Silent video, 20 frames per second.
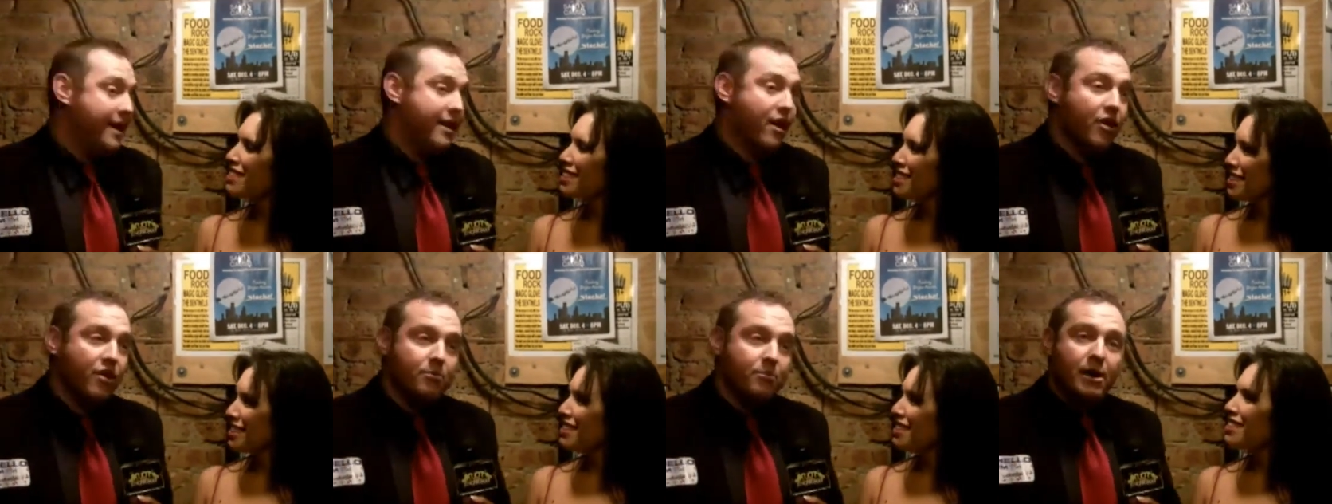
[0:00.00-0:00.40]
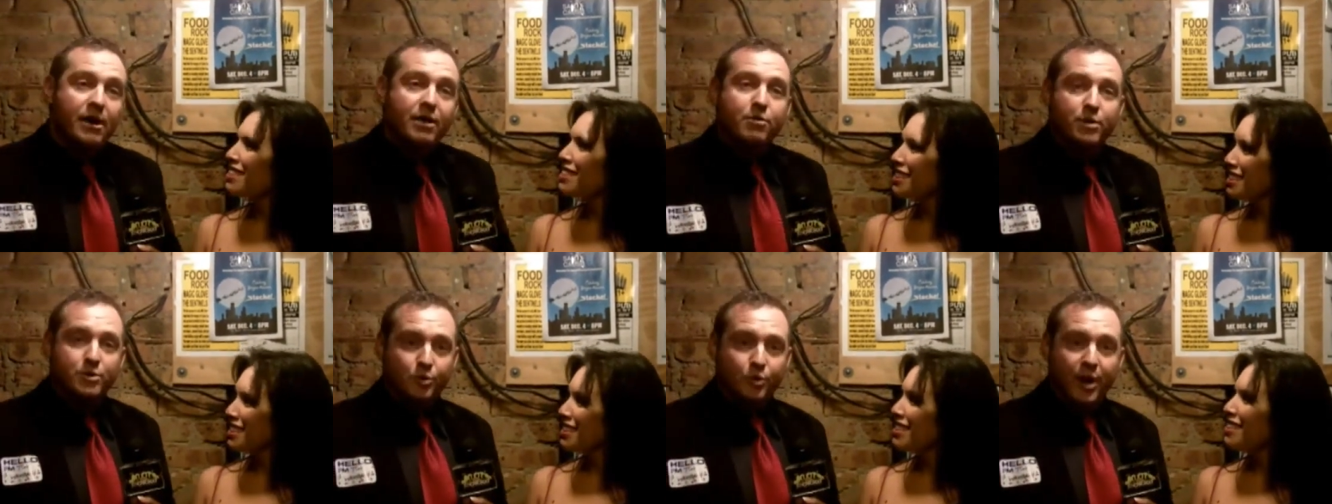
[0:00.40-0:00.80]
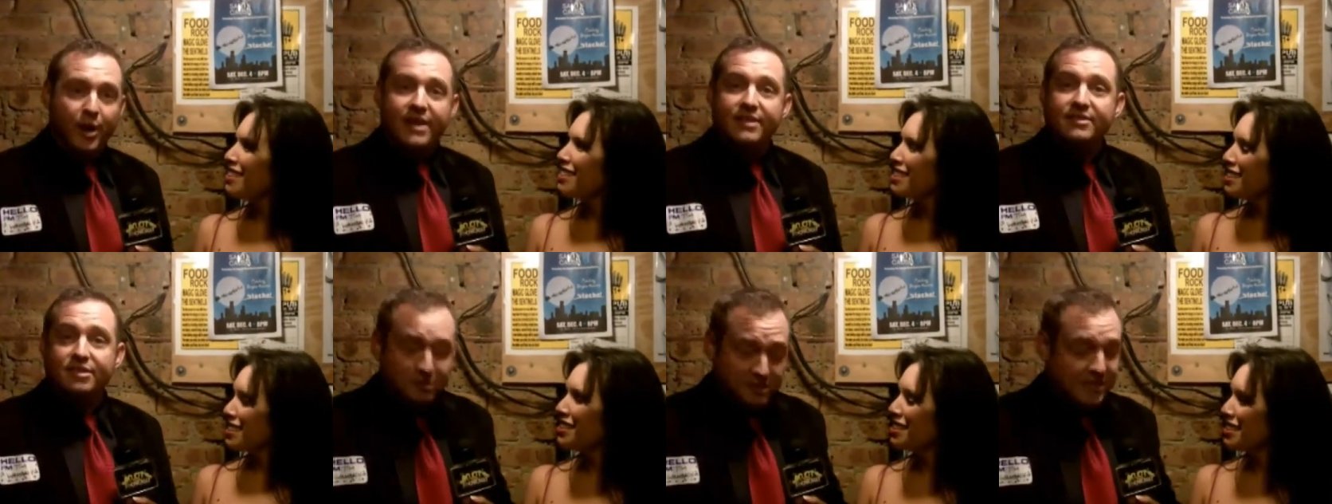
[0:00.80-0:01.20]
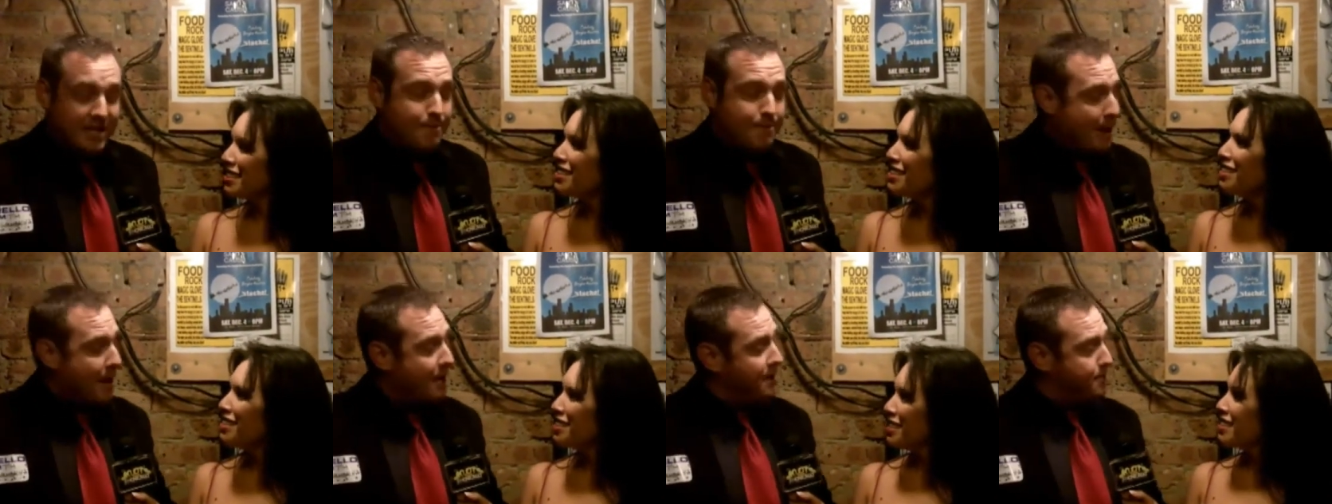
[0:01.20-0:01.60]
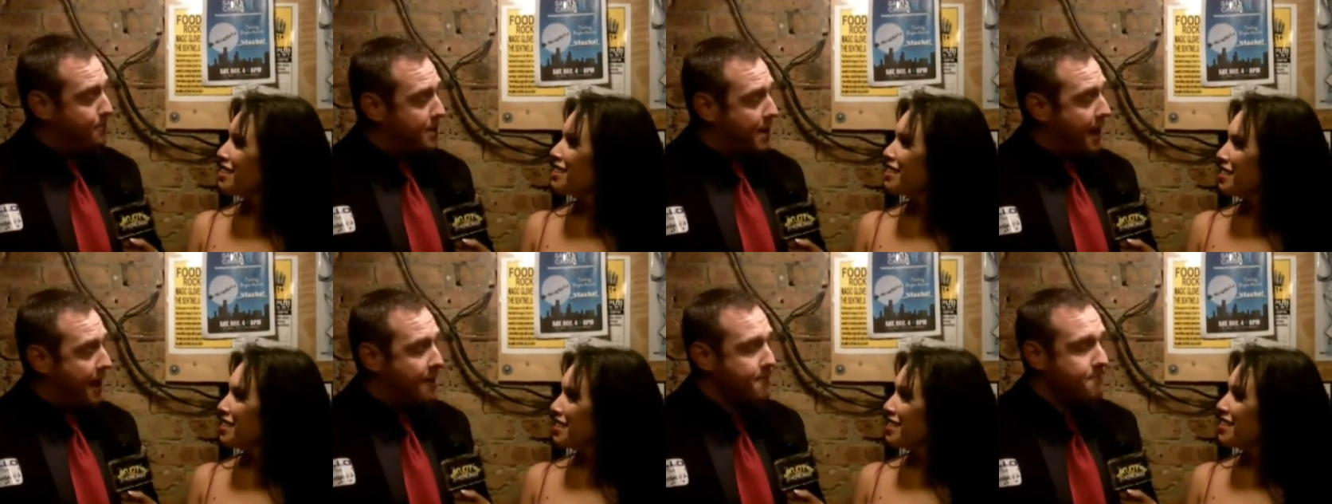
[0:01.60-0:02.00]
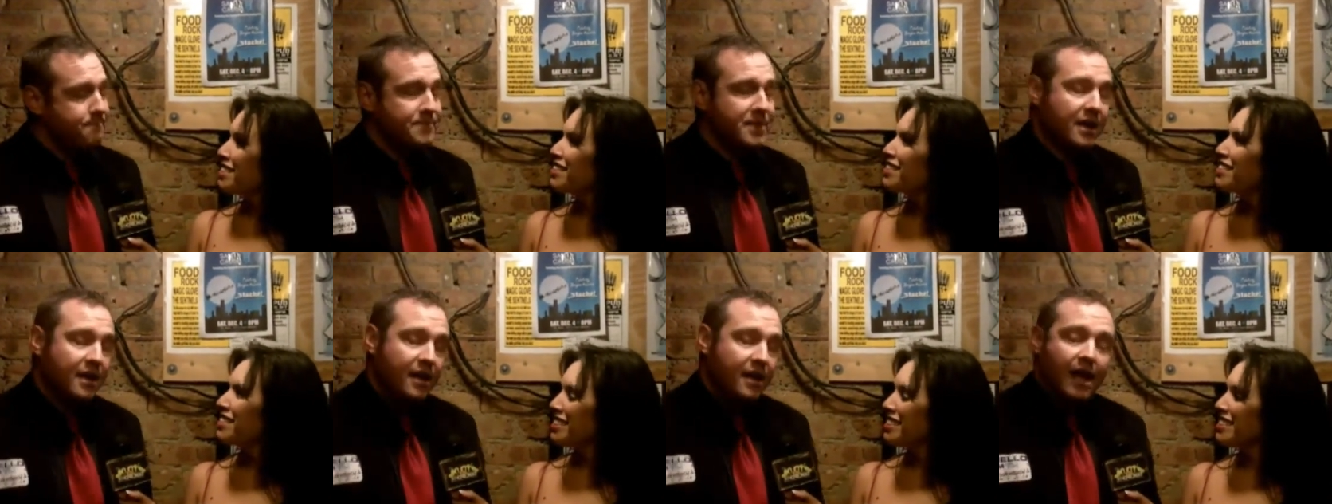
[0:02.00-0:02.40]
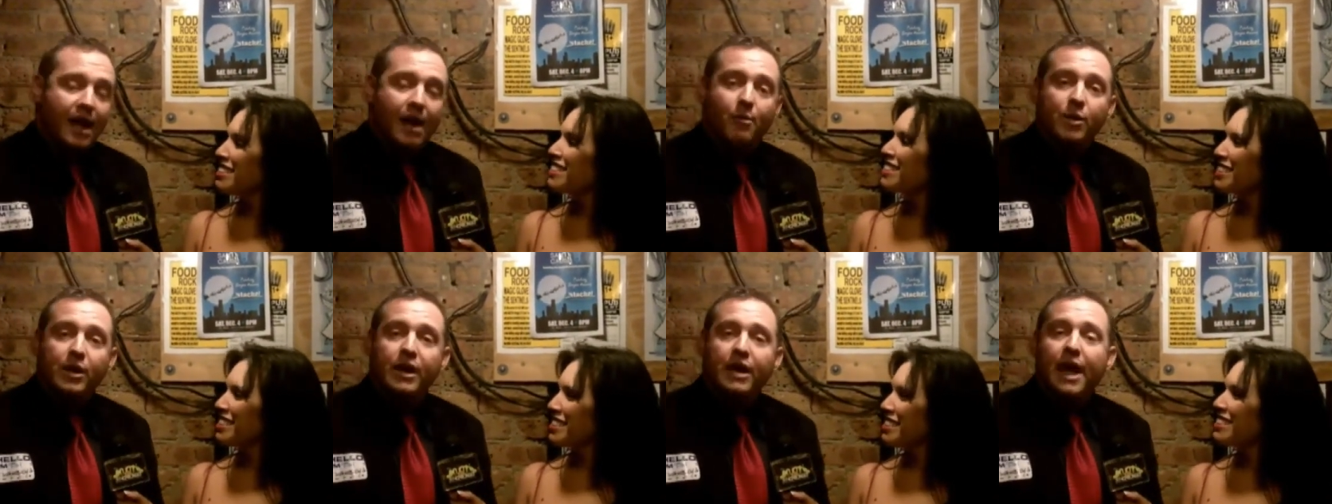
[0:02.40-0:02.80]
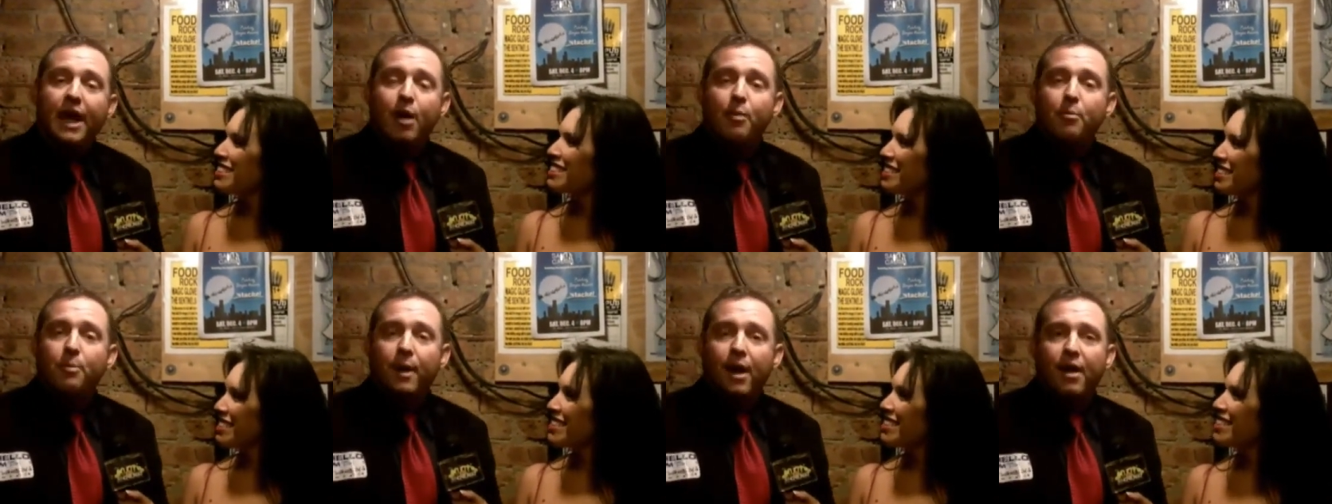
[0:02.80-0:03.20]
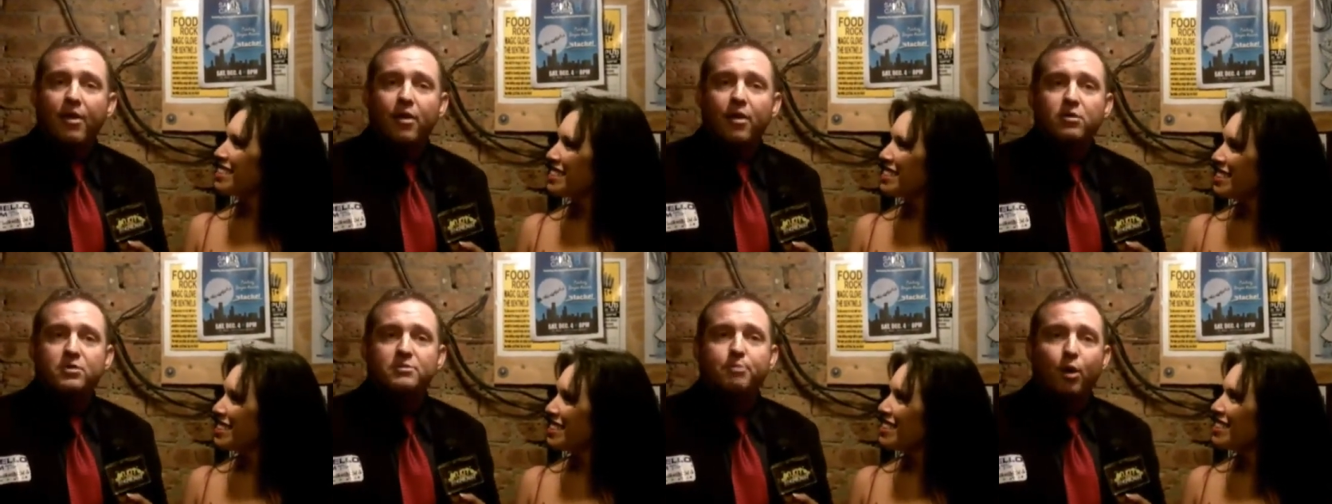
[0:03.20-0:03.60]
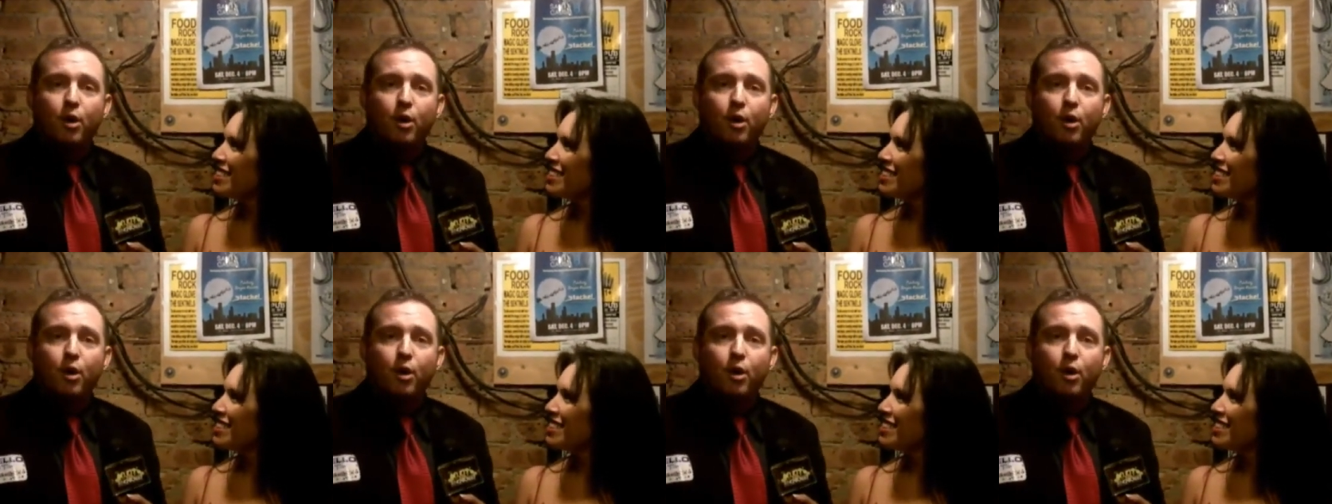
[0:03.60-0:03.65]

Speaker 1: and all the money we raised goes to Keep On Keeping On. And we help those